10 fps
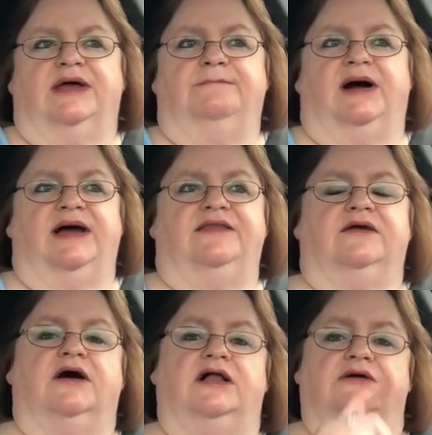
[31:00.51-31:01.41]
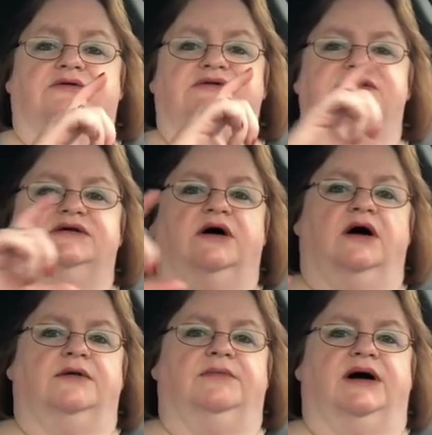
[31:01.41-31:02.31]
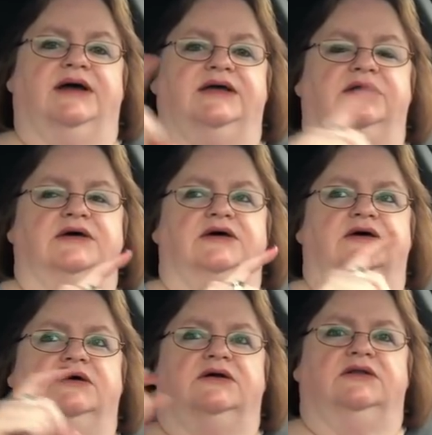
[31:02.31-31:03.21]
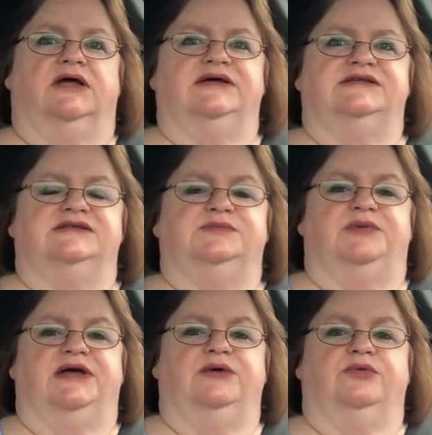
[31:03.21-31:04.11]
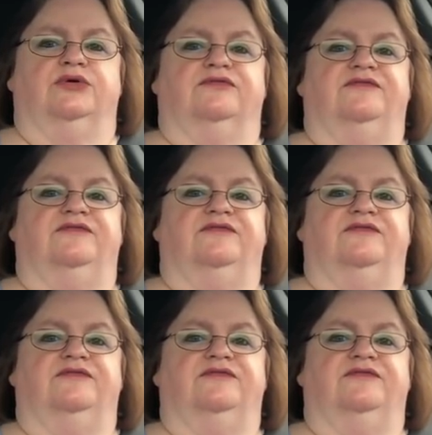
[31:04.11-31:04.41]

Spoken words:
And the colors on my license plate were